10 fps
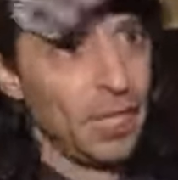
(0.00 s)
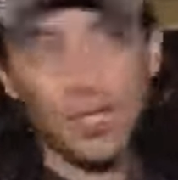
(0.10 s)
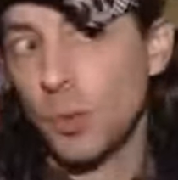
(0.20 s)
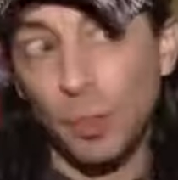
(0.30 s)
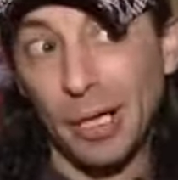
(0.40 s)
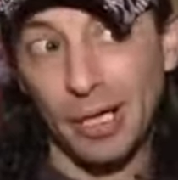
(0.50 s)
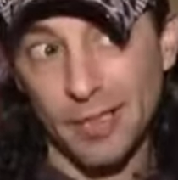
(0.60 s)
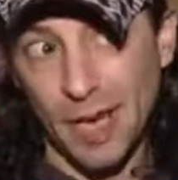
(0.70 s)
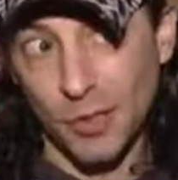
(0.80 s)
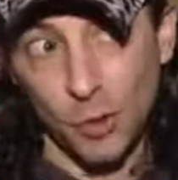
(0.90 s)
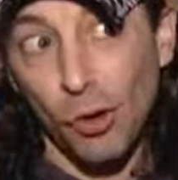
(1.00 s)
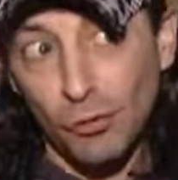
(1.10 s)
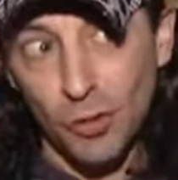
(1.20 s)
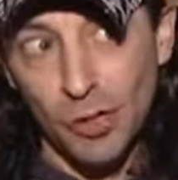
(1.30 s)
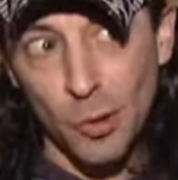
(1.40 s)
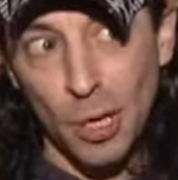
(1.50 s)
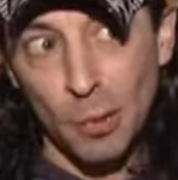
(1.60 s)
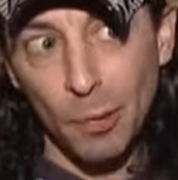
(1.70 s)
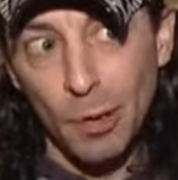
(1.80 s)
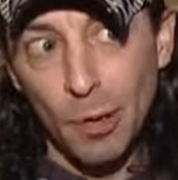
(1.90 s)
I guess we're paying tax on coffee as
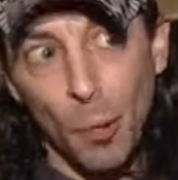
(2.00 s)
well.